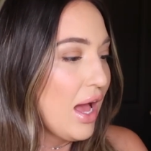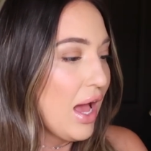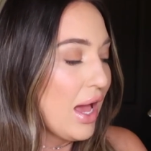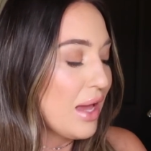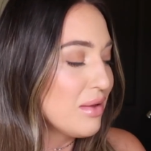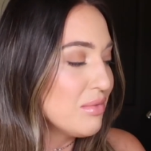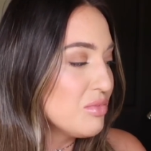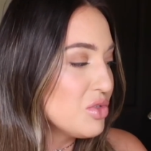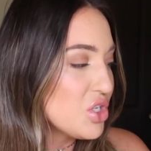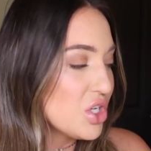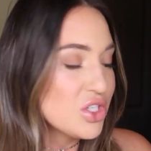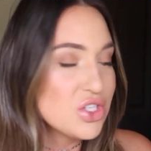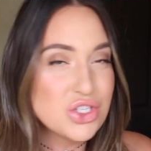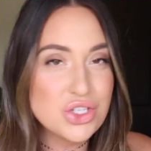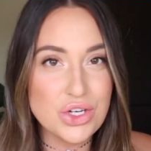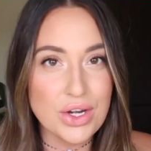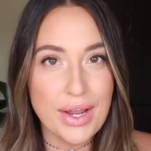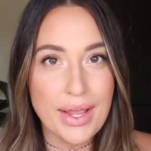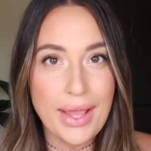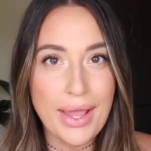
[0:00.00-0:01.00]
I'm
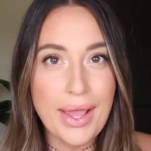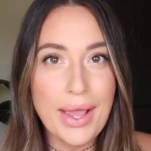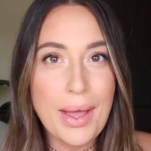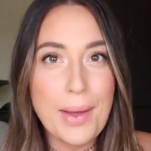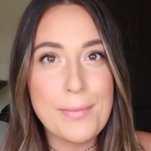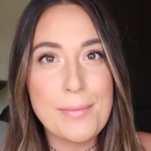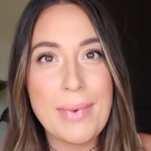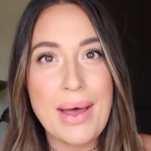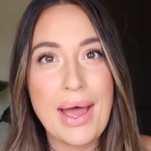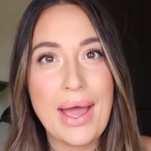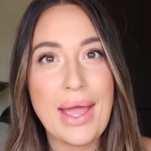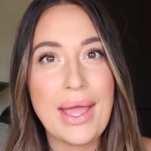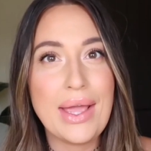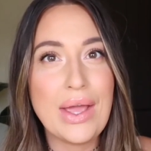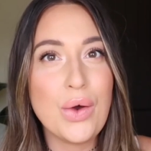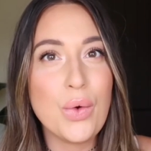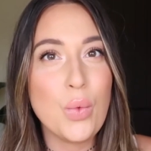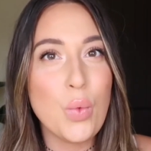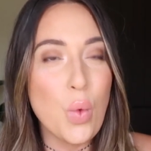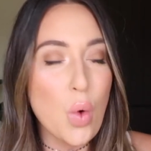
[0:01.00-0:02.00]
just drinking
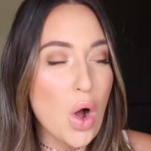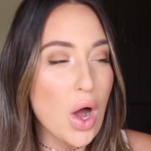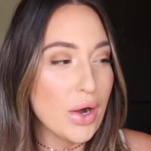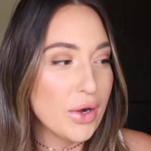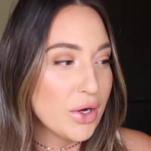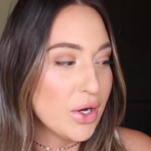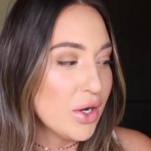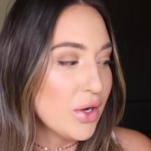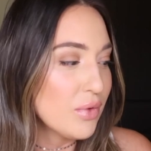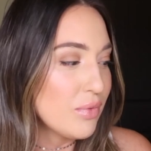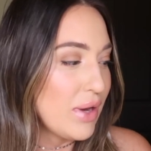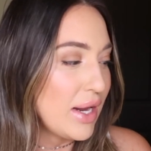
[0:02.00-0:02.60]
my water